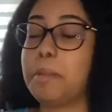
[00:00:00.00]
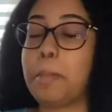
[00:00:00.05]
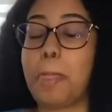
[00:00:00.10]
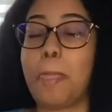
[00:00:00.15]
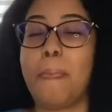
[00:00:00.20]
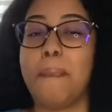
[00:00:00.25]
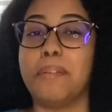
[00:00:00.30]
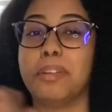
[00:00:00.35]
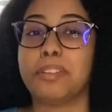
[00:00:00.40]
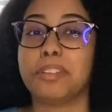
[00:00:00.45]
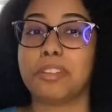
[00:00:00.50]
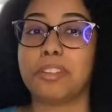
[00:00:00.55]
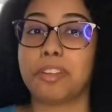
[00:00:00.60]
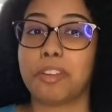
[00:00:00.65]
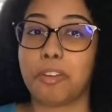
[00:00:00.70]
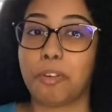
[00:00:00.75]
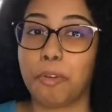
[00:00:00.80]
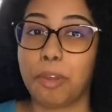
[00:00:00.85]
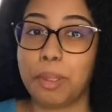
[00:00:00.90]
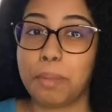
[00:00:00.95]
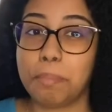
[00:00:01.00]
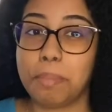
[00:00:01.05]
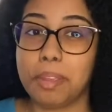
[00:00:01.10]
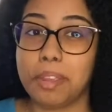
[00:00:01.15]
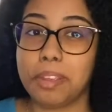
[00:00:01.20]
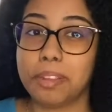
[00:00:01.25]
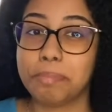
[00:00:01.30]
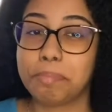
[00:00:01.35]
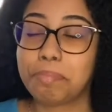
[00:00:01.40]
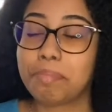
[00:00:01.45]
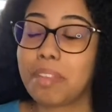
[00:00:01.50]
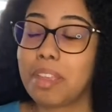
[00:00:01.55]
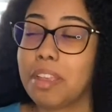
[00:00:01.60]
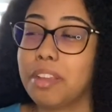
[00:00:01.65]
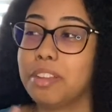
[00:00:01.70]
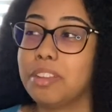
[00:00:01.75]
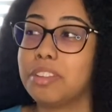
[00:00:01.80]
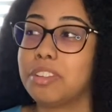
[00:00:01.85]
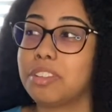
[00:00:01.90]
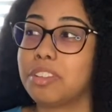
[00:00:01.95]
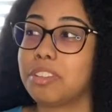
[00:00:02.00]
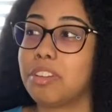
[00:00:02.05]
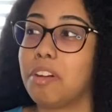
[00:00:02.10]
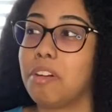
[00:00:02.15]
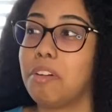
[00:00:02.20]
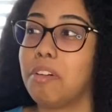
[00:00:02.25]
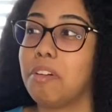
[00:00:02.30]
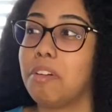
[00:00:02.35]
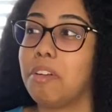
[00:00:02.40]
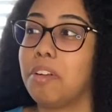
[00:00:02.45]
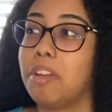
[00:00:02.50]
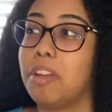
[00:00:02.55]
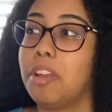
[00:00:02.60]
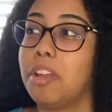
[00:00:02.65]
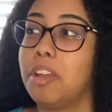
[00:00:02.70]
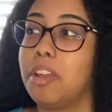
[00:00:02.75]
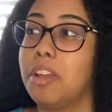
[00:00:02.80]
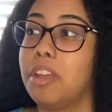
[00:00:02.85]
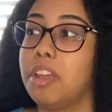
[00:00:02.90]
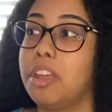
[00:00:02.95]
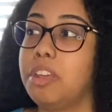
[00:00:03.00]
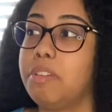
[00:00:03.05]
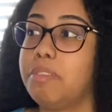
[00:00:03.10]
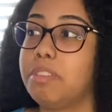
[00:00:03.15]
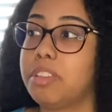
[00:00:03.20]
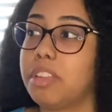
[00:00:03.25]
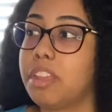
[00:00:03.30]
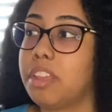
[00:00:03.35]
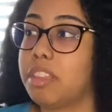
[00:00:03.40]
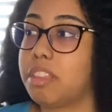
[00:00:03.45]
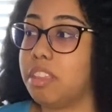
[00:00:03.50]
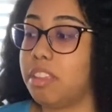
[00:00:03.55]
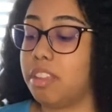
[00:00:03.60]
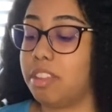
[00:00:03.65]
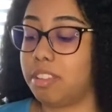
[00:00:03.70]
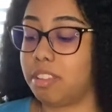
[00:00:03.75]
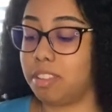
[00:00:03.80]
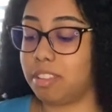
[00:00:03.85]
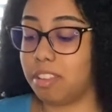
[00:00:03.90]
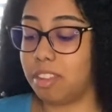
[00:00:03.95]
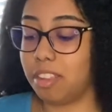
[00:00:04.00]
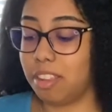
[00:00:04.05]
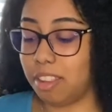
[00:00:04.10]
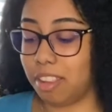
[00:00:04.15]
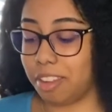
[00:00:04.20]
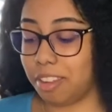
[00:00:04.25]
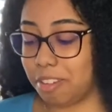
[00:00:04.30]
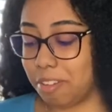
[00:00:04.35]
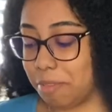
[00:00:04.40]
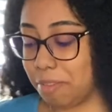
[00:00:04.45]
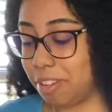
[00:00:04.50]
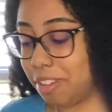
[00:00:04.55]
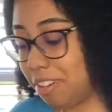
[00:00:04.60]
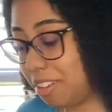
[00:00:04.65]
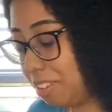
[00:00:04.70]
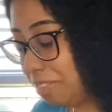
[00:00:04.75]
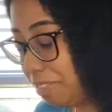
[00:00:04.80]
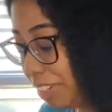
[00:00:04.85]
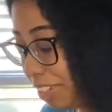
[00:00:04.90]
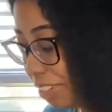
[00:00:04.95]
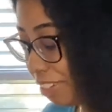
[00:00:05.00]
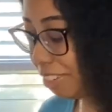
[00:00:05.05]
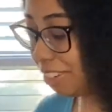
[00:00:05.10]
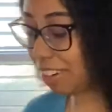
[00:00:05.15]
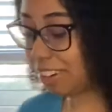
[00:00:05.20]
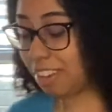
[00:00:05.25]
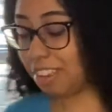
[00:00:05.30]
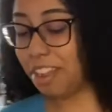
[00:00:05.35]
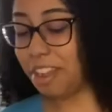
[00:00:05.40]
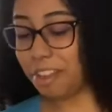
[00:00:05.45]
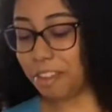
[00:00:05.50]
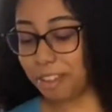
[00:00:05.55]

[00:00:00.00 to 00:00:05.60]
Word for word: Man, it just look creepy. So he was like this. Like, oh my god, let me show you.